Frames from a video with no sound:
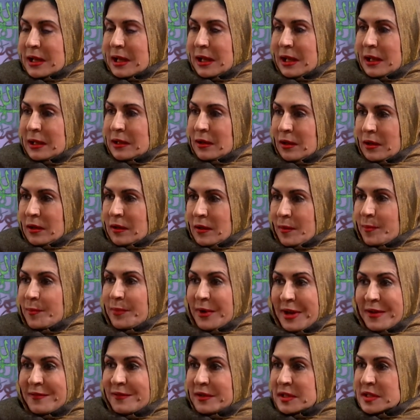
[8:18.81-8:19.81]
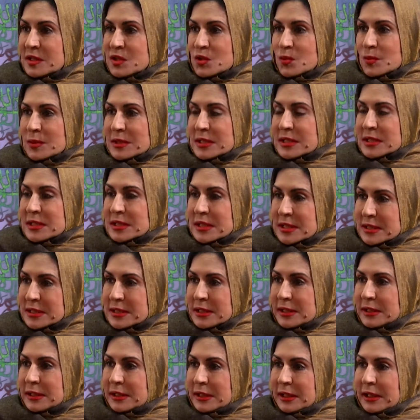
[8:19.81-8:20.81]
and the prevalence will
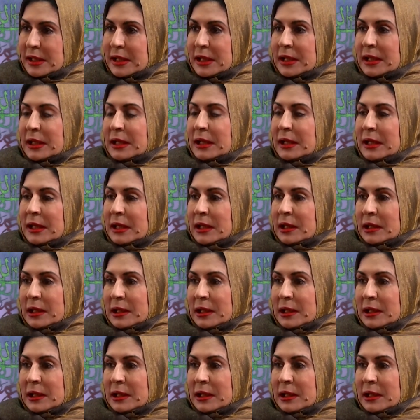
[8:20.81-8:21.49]
certainly eh,